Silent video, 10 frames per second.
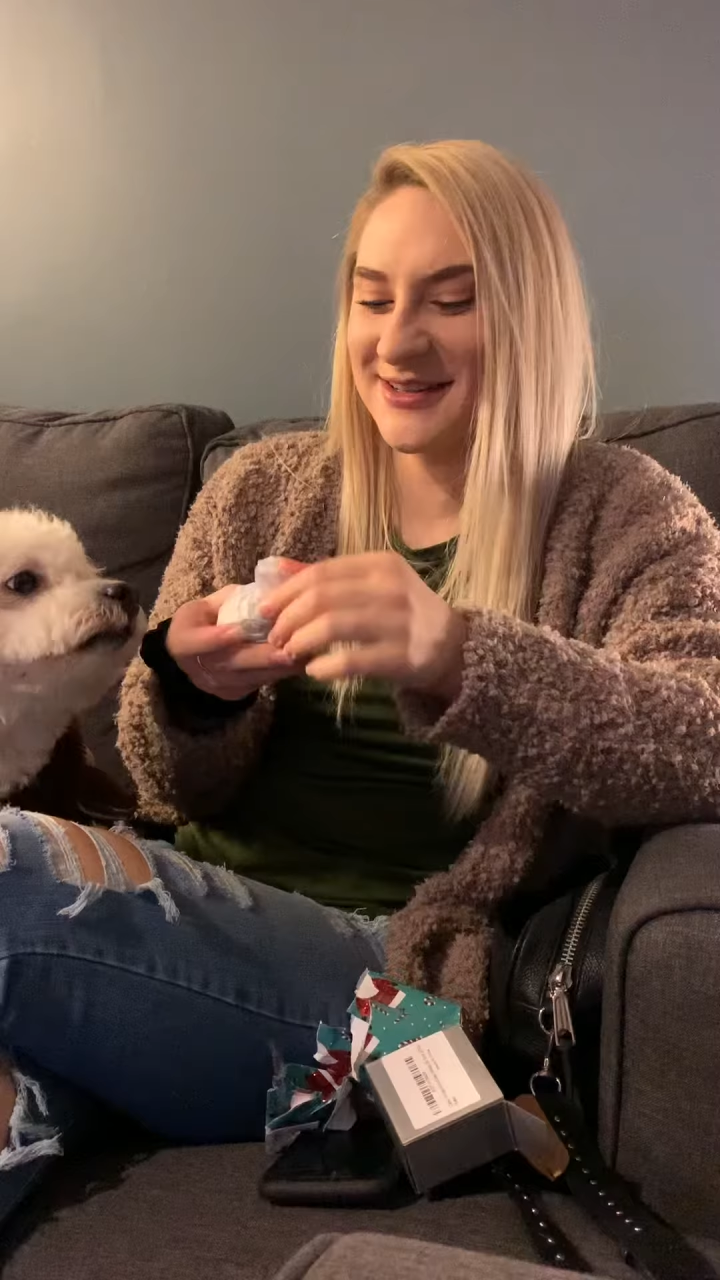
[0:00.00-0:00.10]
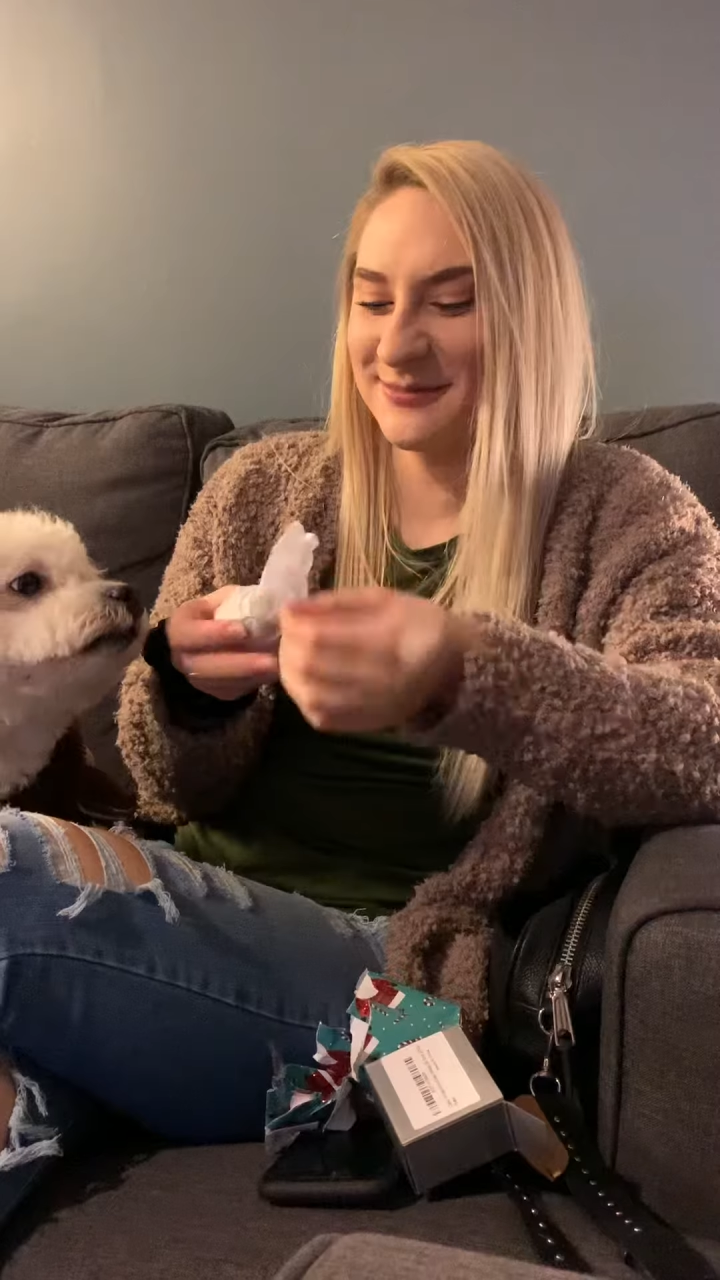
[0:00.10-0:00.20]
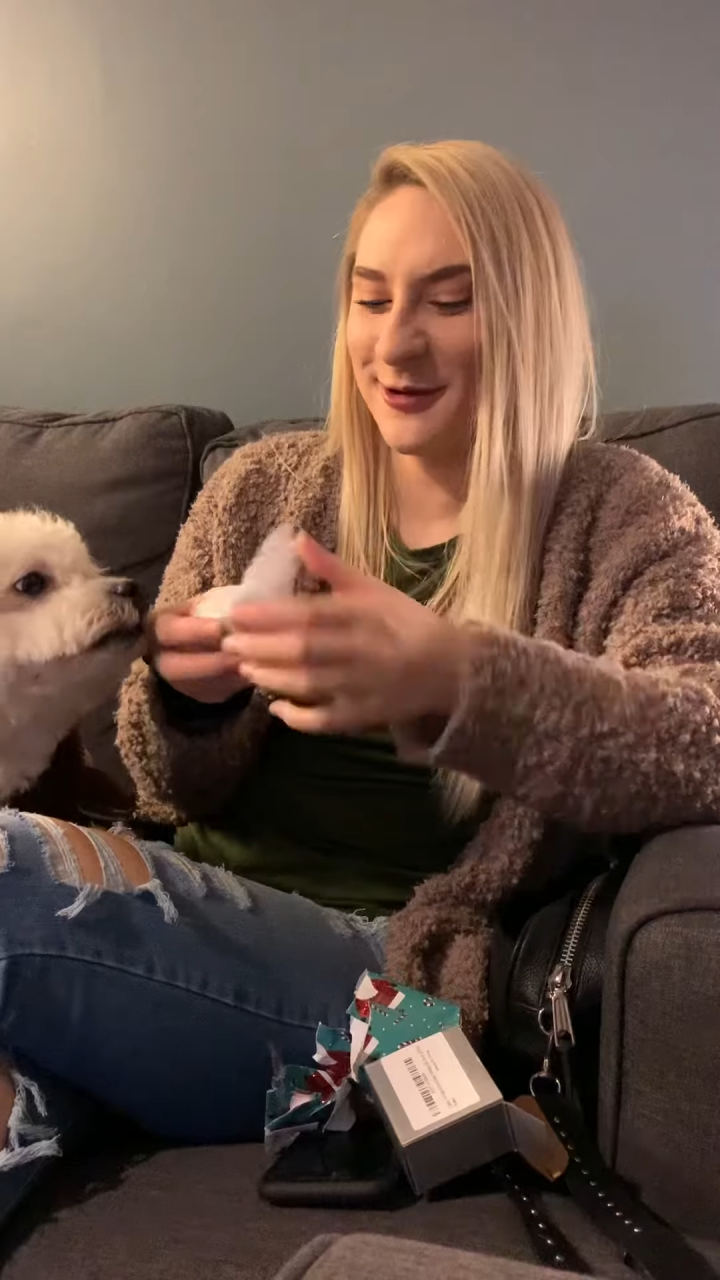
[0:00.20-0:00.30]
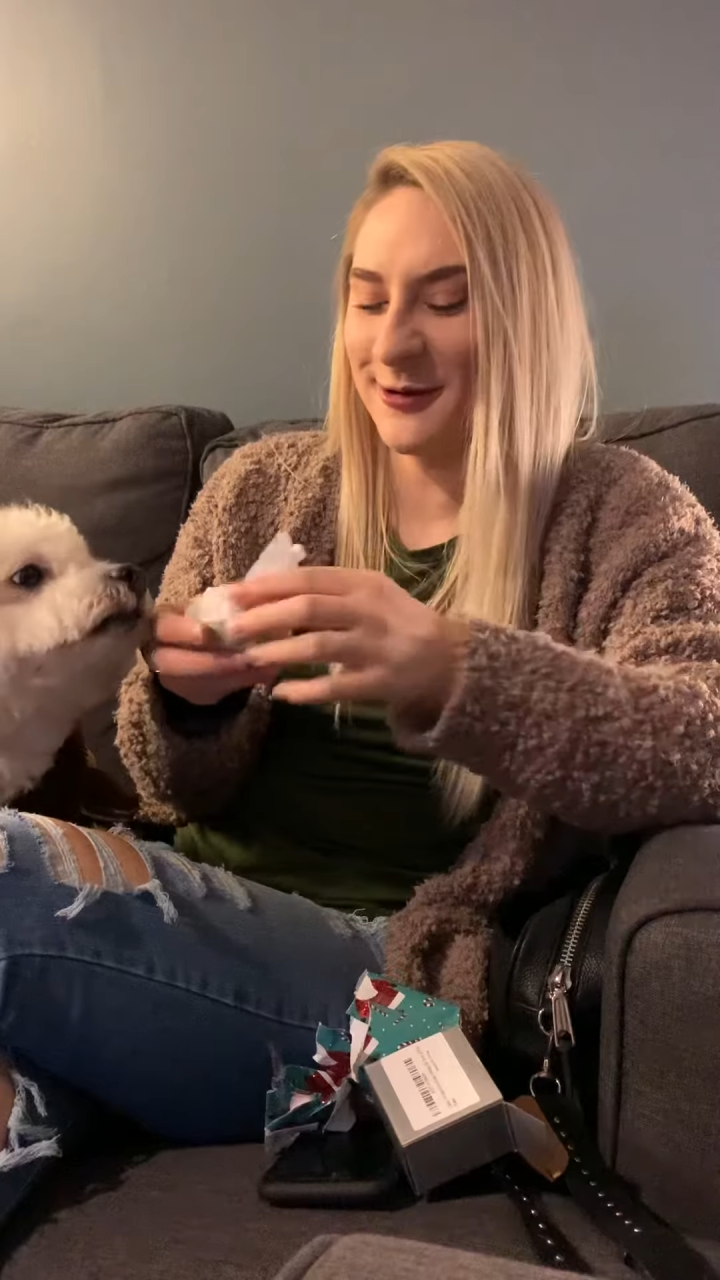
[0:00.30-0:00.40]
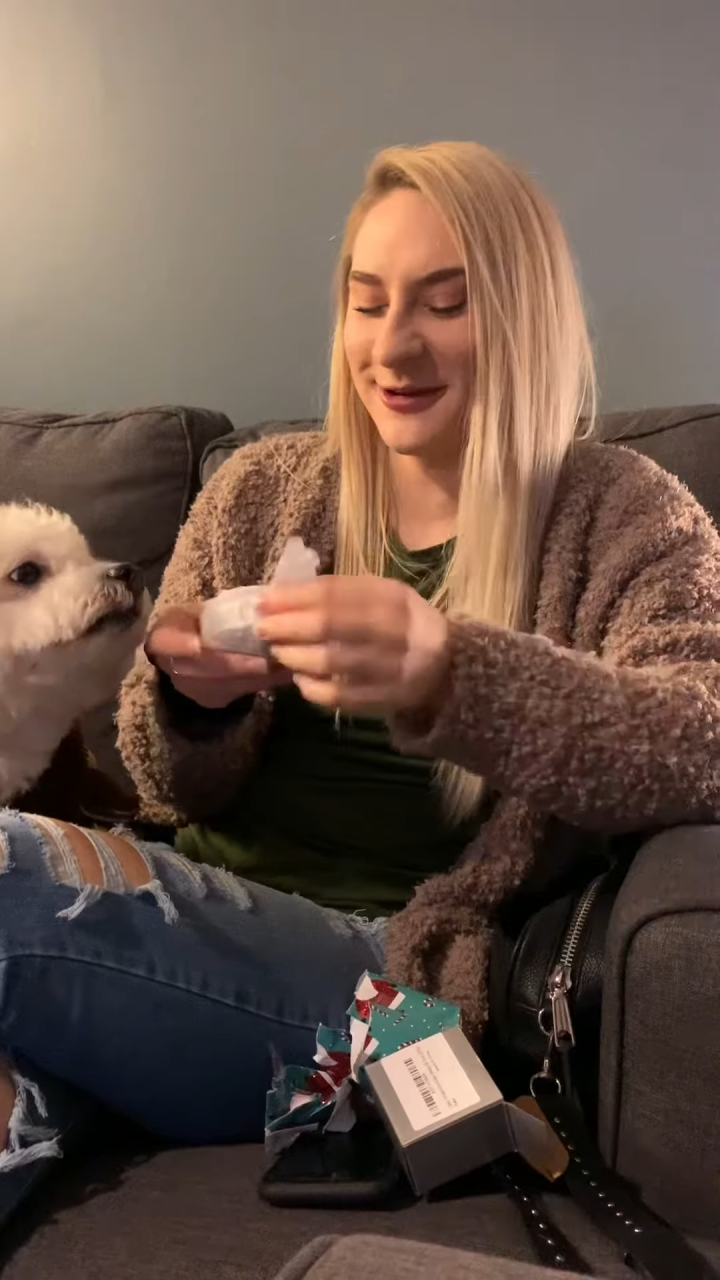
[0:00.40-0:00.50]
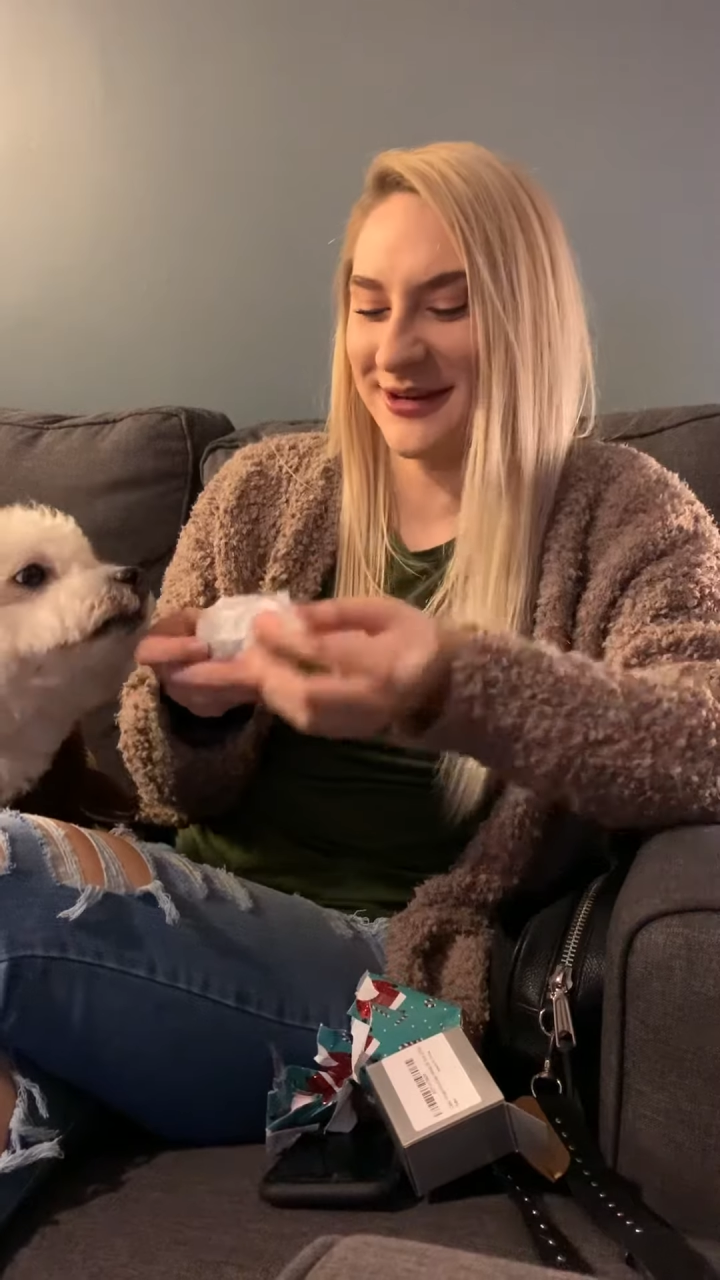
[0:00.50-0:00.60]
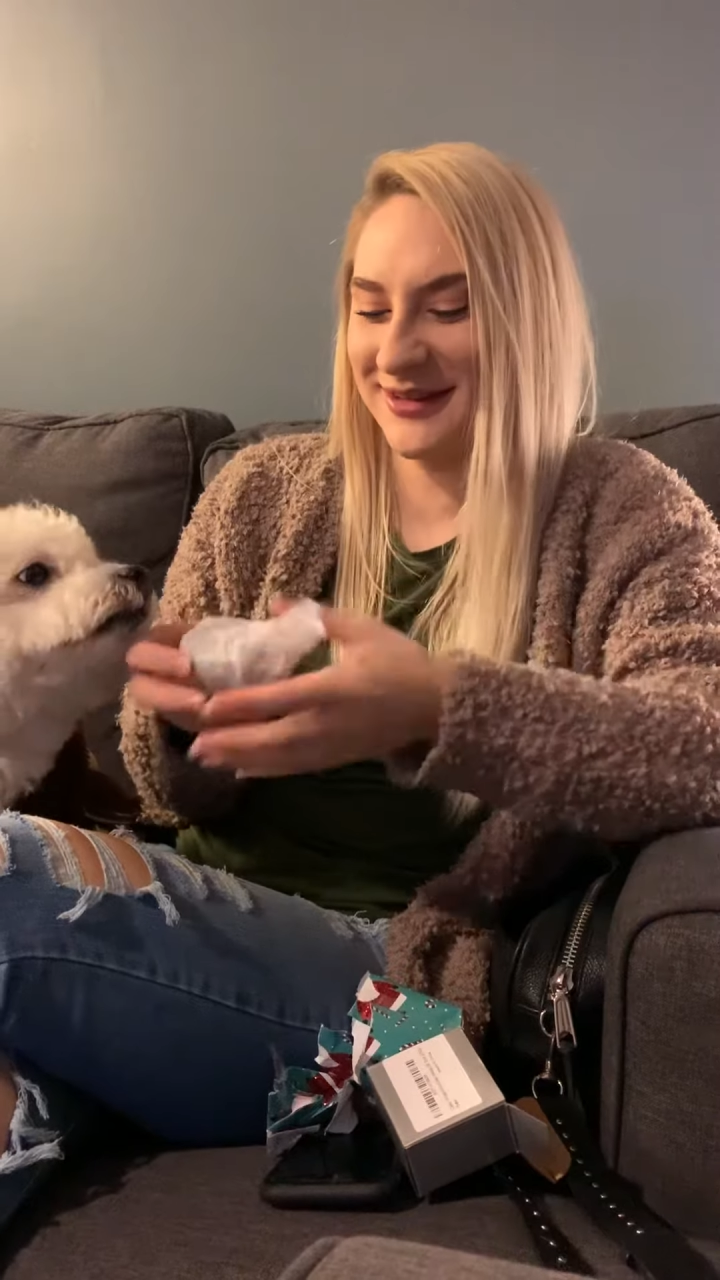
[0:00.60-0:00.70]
more.